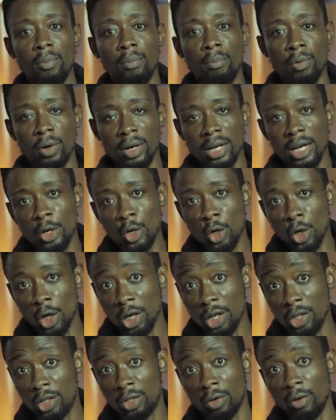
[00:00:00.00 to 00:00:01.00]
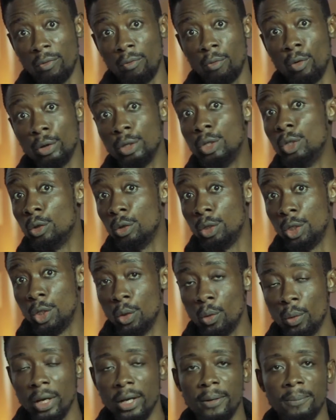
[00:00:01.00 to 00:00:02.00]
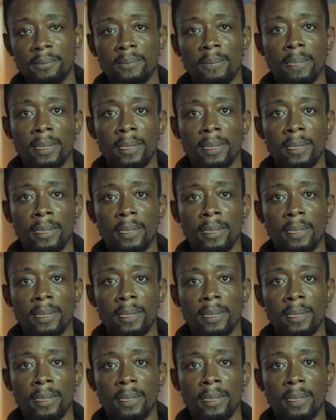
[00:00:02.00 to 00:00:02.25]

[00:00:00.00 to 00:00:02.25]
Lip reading: broader knowledge of what you're doing